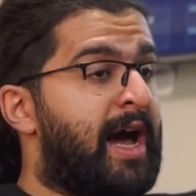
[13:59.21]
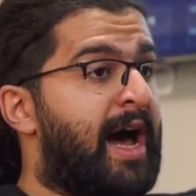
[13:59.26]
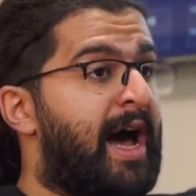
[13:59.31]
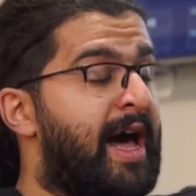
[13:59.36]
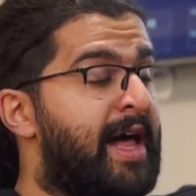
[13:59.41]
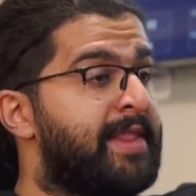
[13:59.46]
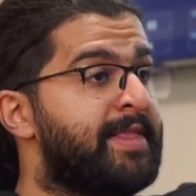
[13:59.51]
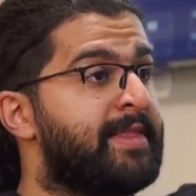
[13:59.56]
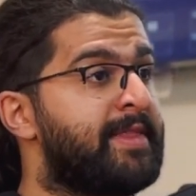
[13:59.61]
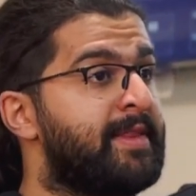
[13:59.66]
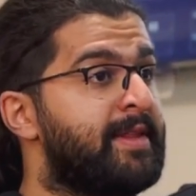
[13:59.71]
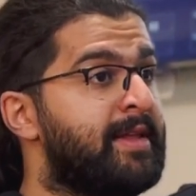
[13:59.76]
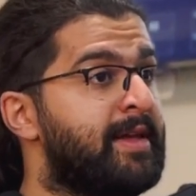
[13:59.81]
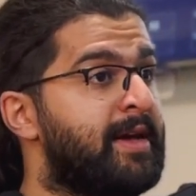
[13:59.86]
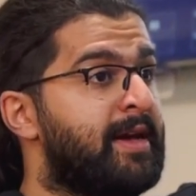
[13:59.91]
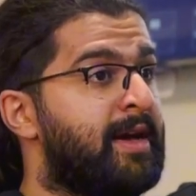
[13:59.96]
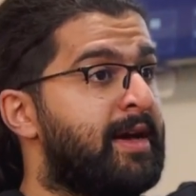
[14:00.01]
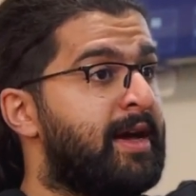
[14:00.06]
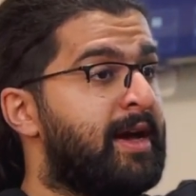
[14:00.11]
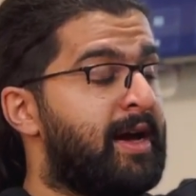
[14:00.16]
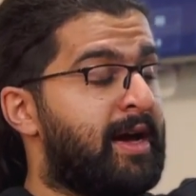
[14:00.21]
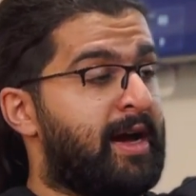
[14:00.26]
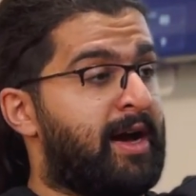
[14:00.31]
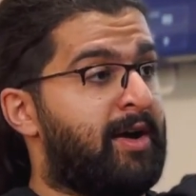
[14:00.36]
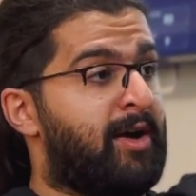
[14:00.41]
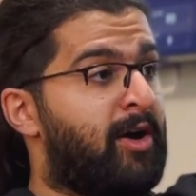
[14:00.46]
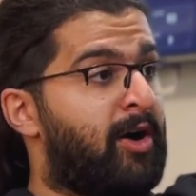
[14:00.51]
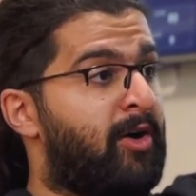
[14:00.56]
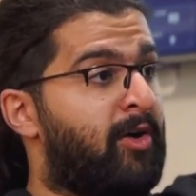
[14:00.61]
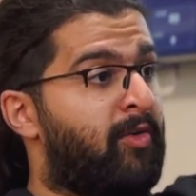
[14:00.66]
And
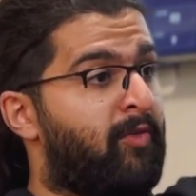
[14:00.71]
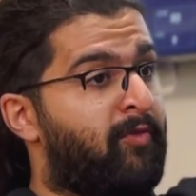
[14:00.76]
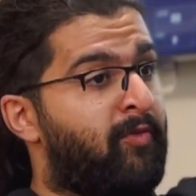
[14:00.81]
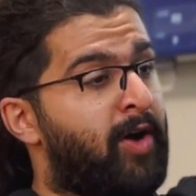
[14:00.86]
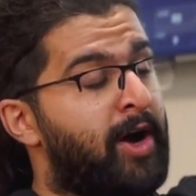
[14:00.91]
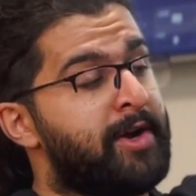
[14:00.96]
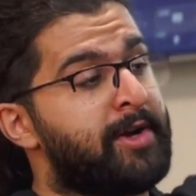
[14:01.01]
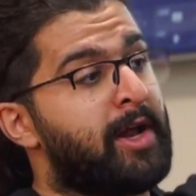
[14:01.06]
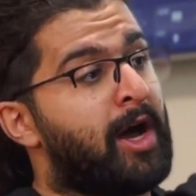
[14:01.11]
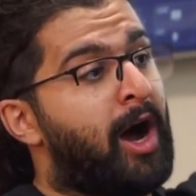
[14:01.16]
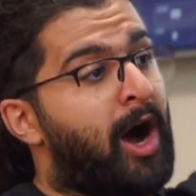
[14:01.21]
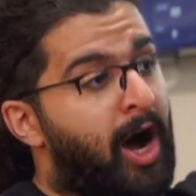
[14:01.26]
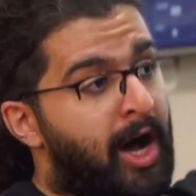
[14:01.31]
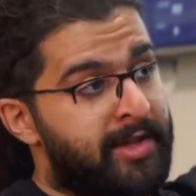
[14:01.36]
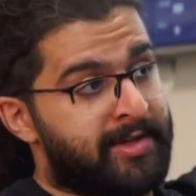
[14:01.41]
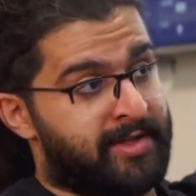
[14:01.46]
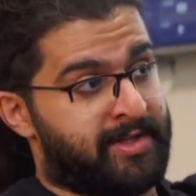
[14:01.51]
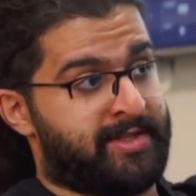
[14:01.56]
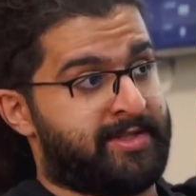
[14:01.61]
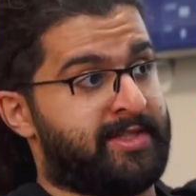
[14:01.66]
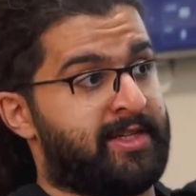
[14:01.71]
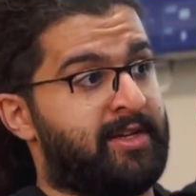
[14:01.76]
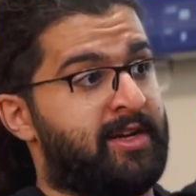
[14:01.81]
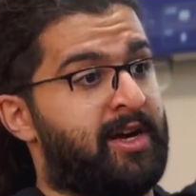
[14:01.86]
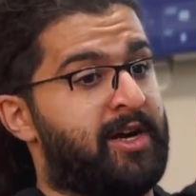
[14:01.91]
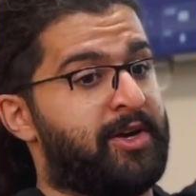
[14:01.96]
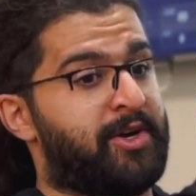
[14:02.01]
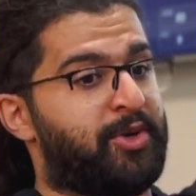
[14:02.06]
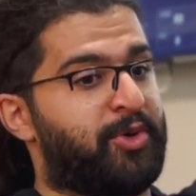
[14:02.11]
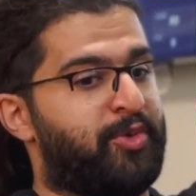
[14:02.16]
one other
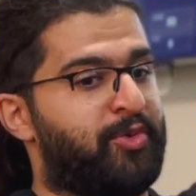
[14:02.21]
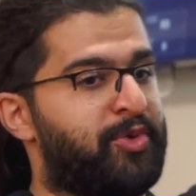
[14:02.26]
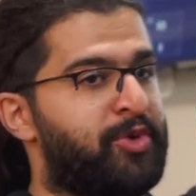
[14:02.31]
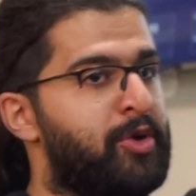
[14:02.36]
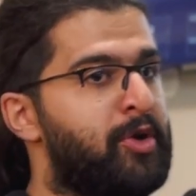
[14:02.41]
scenario,